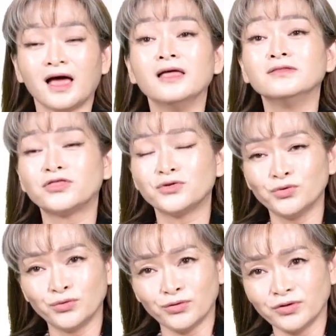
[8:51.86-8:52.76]
And
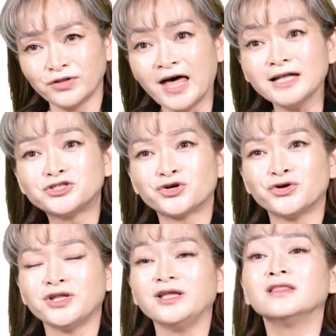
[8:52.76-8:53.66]
through that
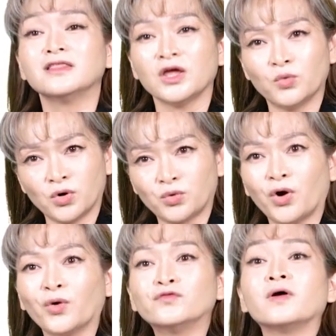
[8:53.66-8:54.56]
journey, they will
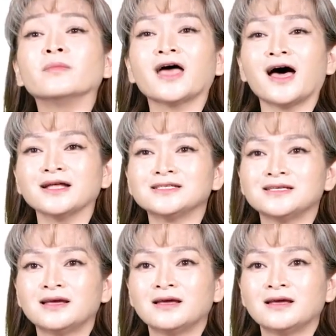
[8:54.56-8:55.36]
grow from that.